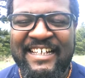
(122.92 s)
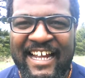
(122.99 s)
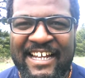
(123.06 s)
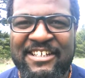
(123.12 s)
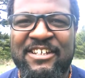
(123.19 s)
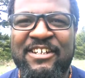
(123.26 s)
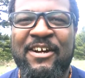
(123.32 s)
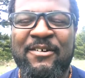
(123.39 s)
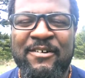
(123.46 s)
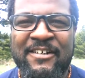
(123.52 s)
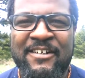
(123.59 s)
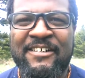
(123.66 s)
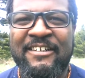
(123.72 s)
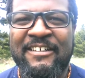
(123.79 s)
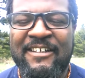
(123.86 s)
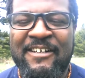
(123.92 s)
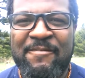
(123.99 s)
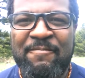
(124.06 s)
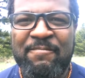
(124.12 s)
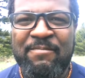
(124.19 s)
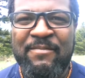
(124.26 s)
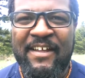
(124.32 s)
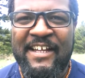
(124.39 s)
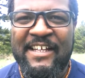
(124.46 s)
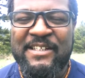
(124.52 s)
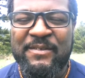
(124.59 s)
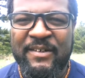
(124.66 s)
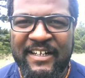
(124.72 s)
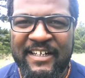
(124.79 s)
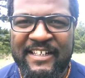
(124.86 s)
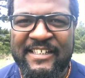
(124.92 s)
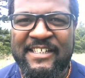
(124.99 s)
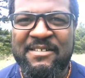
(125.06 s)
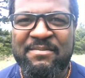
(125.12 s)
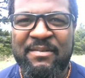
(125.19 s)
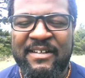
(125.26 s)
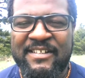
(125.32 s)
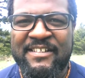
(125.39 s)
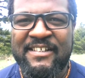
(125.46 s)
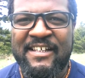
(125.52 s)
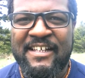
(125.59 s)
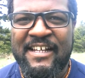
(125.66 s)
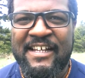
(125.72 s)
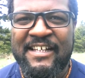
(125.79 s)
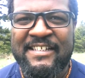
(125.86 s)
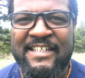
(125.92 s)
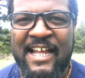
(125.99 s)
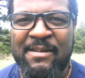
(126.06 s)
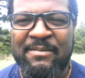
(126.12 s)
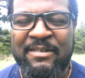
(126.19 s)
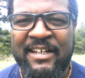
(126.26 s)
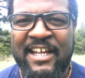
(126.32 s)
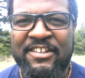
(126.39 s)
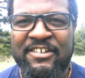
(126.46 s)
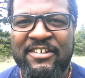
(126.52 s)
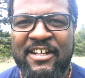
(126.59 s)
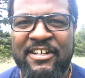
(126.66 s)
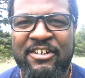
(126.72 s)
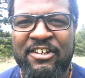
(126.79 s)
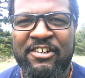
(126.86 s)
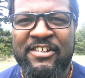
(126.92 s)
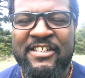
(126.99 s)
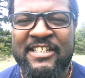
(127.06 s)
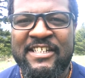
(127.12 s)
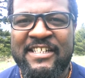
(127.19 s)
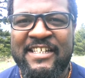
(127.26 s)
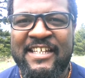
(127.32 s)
I got to know her, as we spent time together in Honduras,